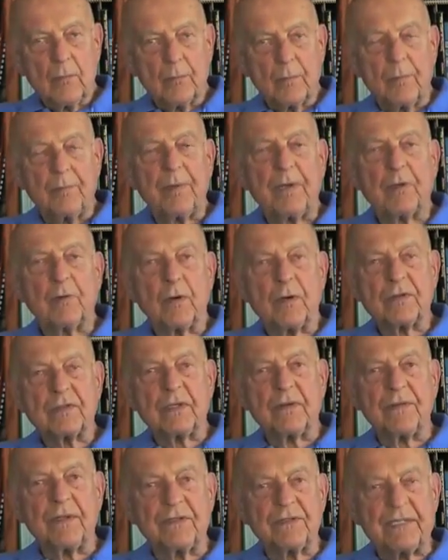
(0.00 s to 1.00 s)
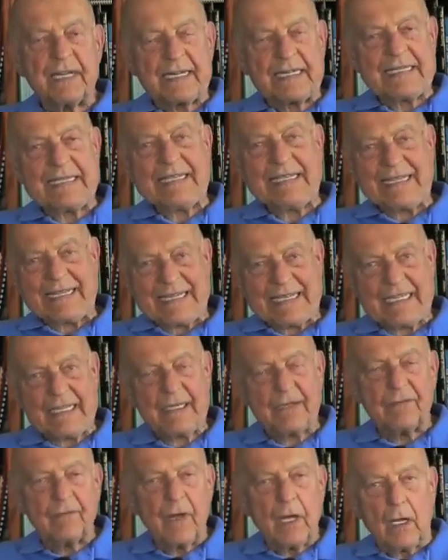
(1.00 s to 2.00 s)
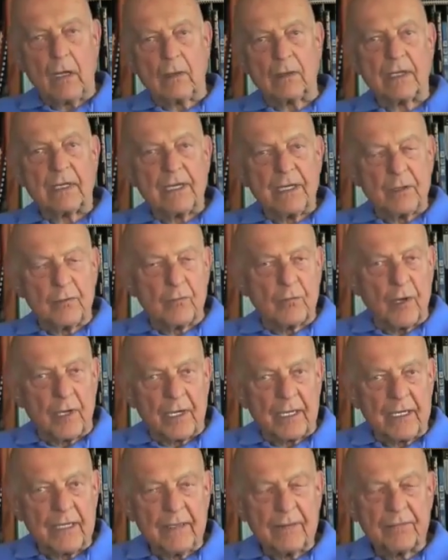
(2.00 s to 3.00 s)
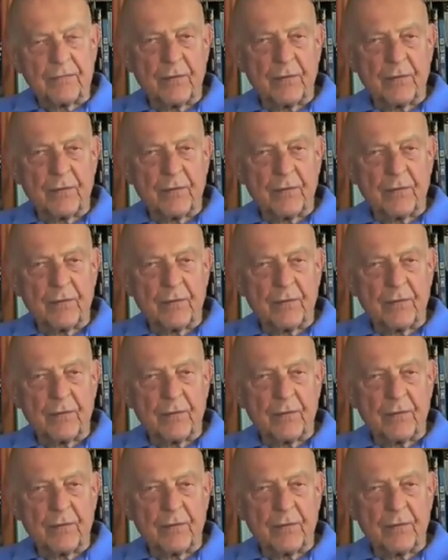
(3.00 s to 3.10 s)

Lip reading: but because of the technique involved in running,